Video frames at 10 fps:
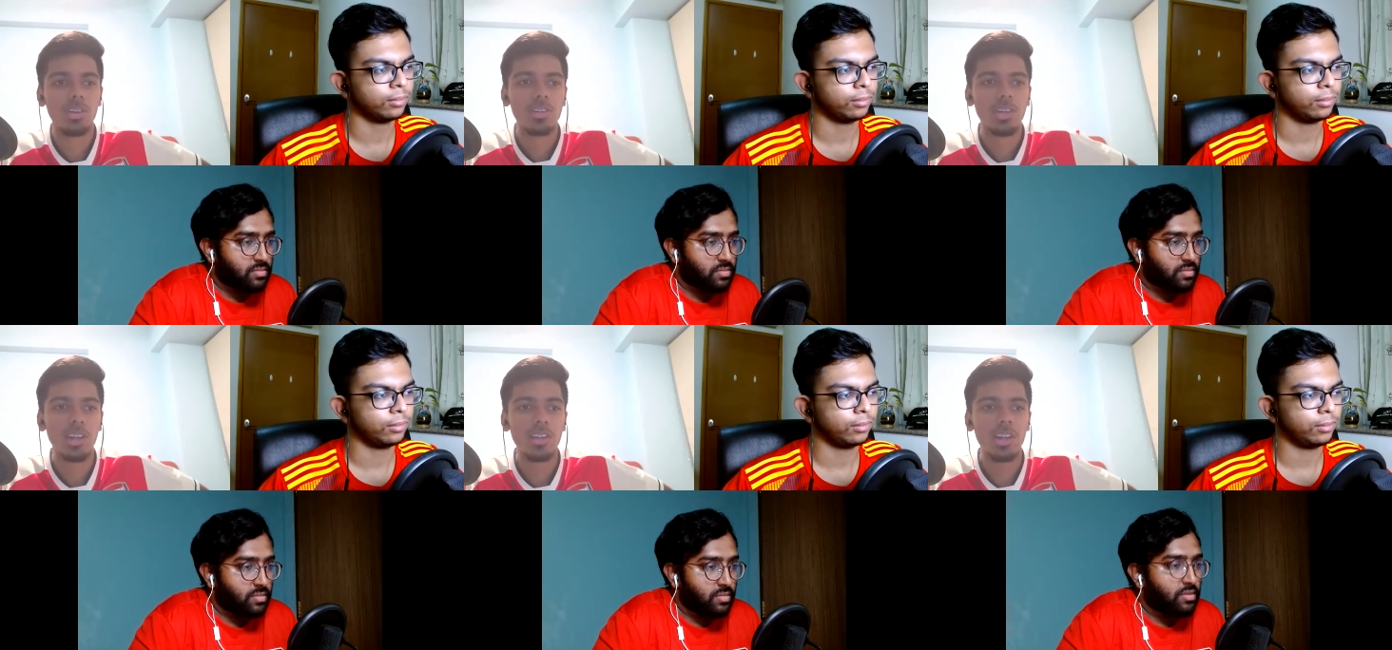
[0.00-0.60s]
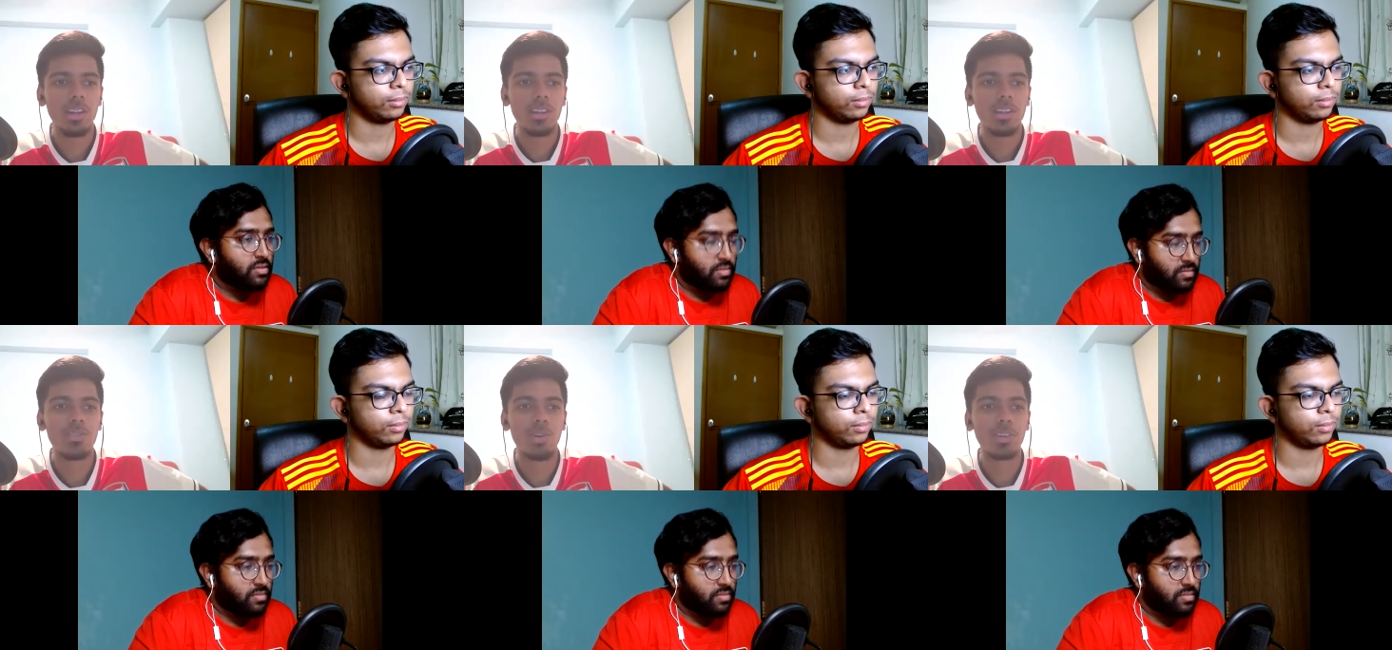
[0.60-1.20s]
Speaker 1: that that
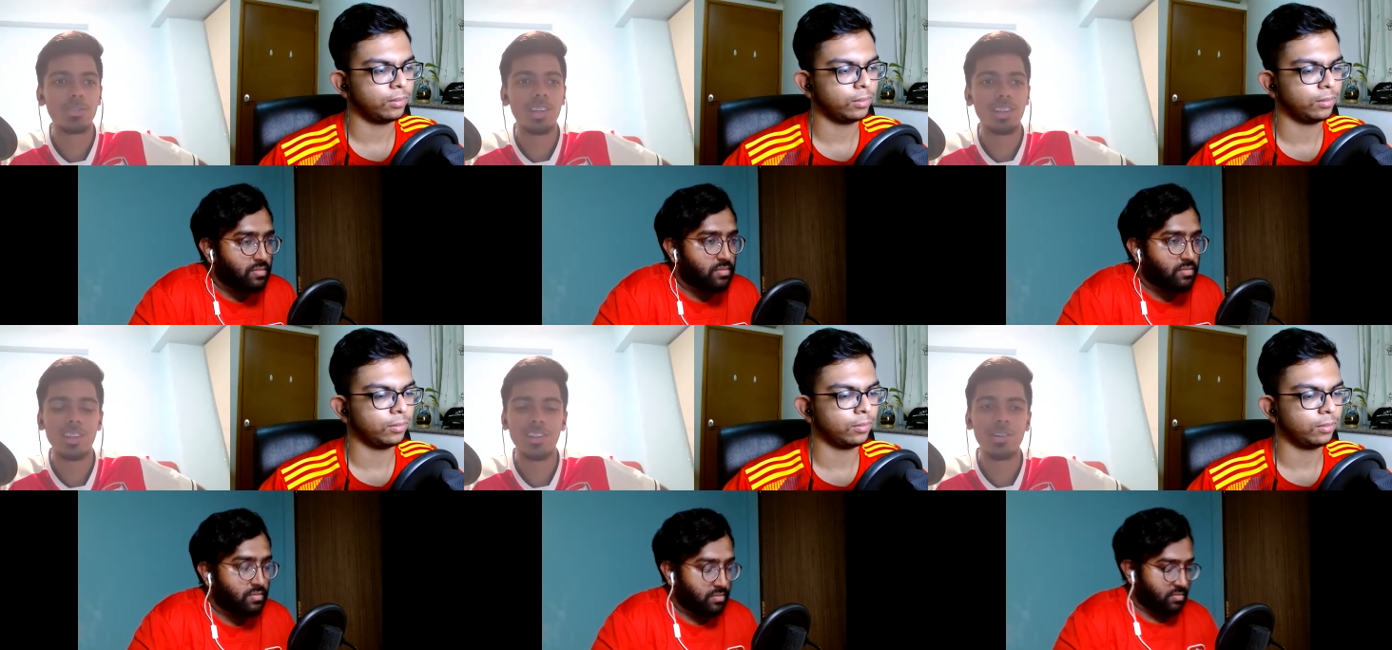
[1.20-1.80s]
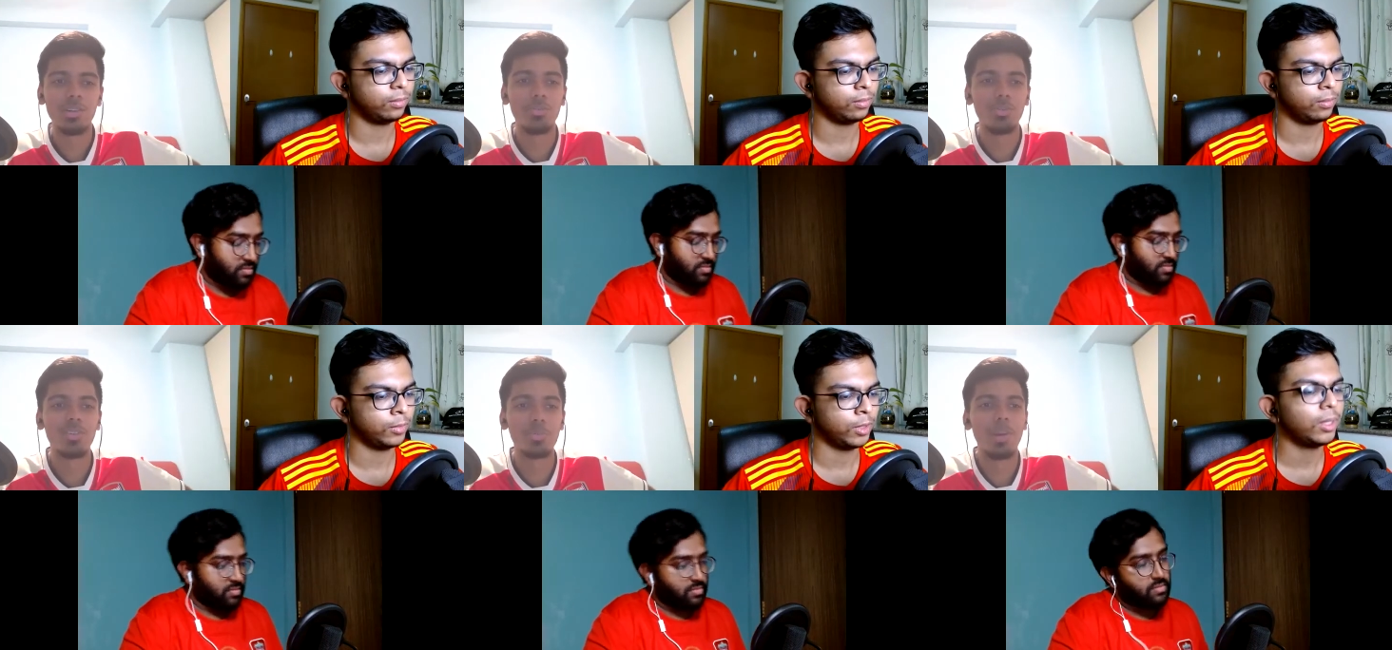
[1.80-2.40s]
he tried to take the you know
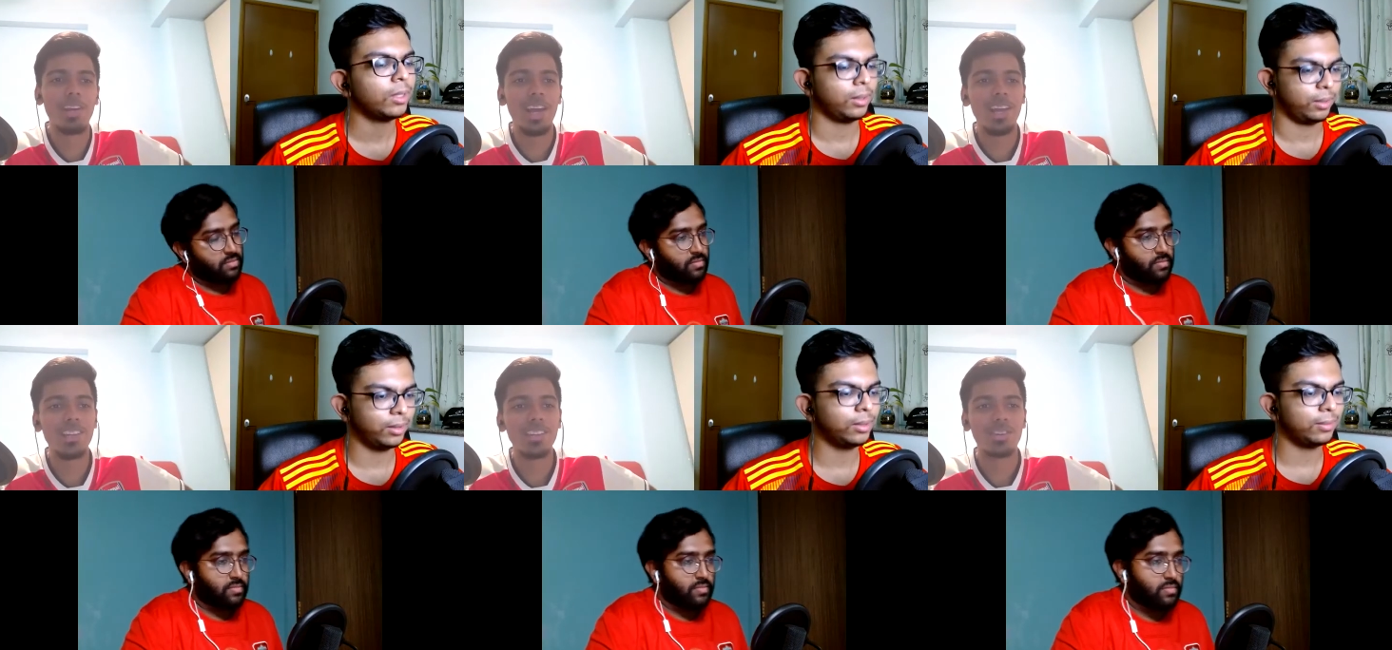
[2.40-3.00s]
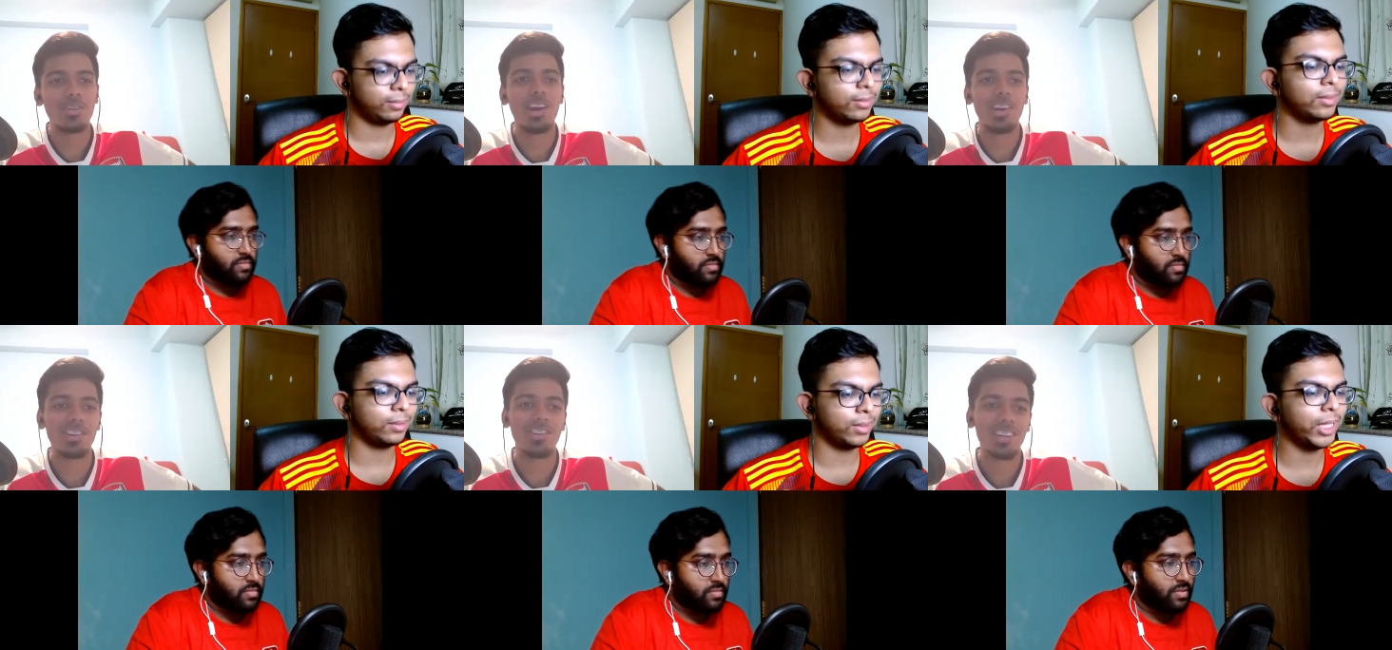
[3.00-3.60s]
full speed and he just
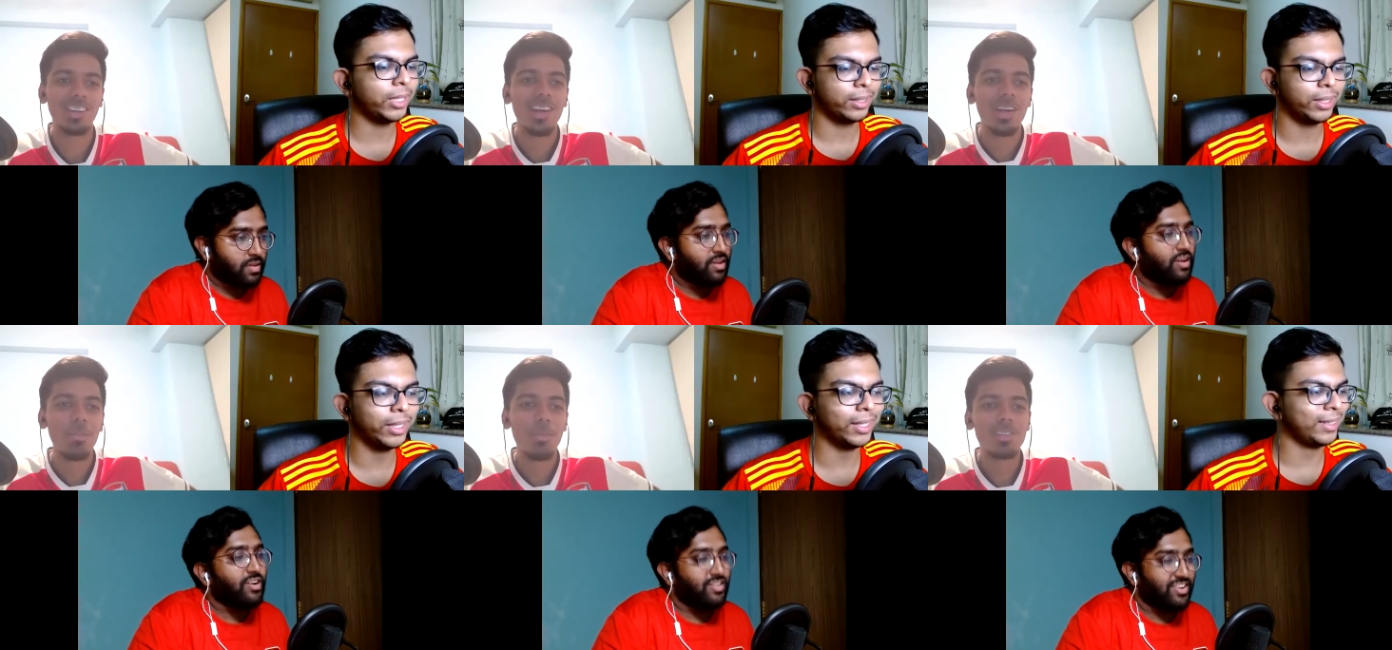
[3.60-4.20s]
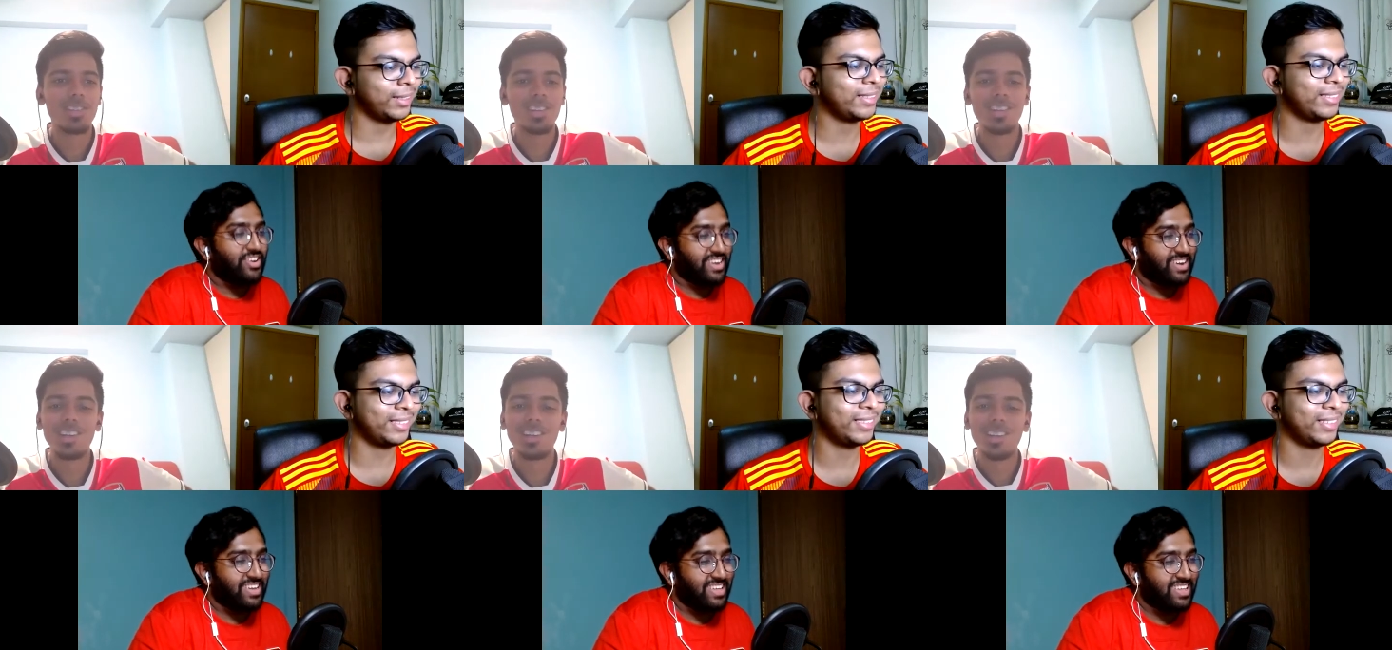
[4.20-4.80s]
crashed. Yeah, he oh, did. Right,
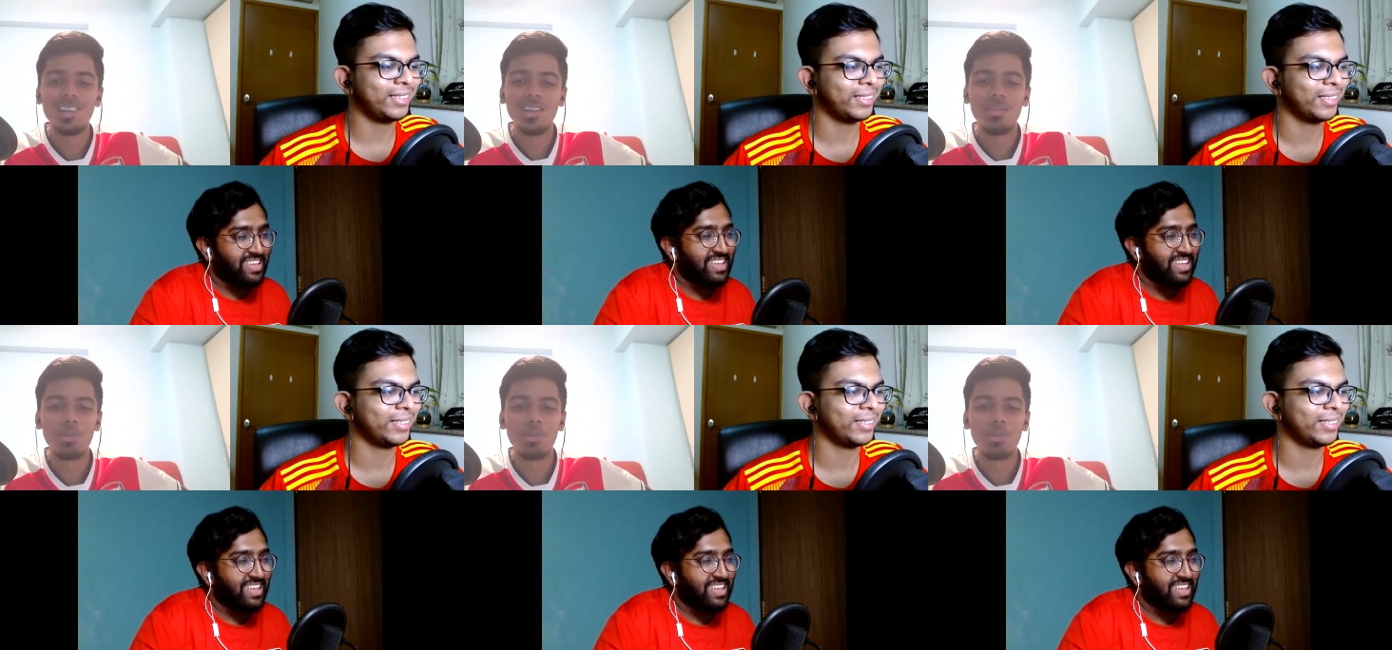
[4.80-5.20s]
yeah. If you